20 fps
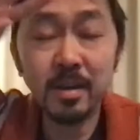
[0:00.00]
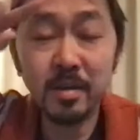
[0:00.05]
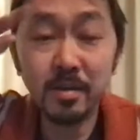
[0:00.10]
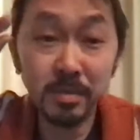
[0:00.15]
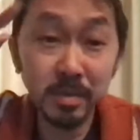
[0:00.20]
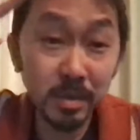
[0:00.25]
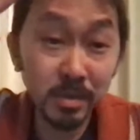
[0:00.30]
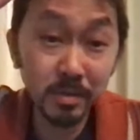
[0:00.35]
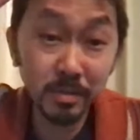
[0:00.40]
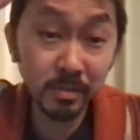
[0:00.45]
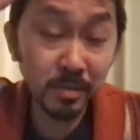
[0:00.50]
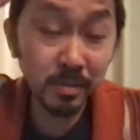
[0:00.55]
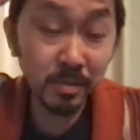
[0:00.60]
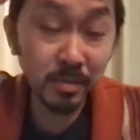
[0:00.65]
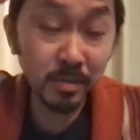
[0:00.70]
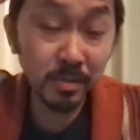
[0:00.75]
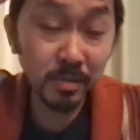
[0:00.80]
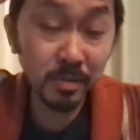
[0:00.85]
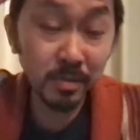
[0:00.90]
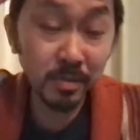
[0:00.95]
oh, no, we
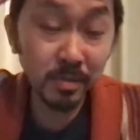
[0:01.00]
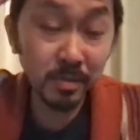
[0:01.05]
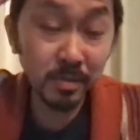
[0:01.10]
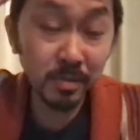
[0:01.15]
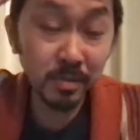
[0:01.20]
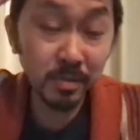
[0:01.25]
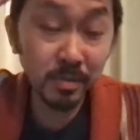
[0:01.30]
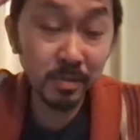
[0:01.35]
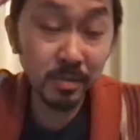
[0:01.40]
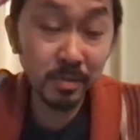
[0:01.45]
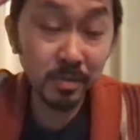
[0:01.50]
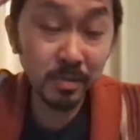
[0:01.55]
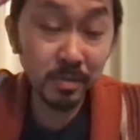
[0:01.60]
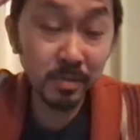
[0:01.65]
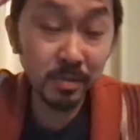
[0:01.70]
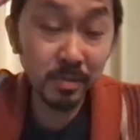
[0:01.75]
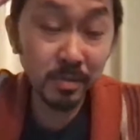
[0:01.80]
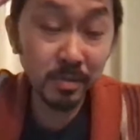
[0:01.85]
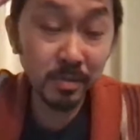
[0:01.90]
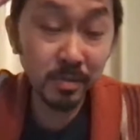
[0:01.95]
couldn't take pictures,
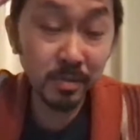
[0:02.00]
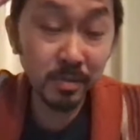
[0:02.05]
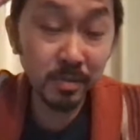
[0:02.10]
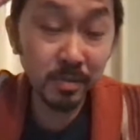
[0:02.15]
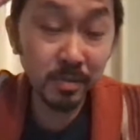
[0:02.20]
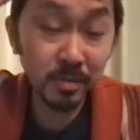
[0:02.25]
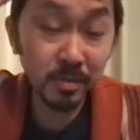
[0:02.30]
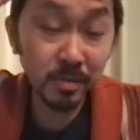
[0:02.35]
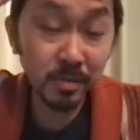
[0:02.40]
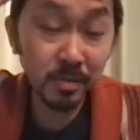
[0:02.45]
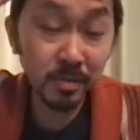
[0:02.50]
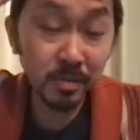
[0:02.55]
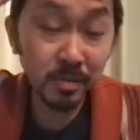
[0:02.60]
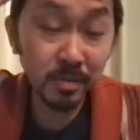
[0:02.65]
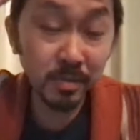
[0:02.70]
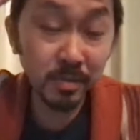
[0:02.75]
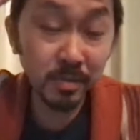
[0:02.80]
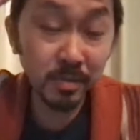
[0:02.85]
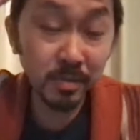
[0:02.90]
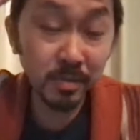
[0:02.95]
obviously, no
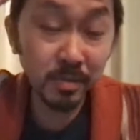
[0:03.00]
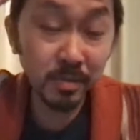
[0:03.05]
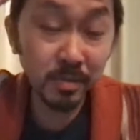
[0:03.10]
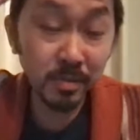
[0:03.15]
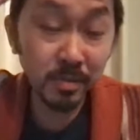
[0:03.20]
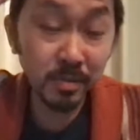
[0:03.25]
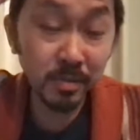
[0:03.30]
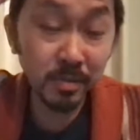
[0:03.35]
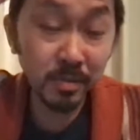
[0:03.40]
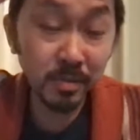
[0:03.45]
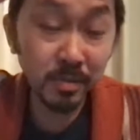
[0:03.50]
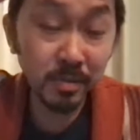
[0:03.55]
cameras, nothing like that.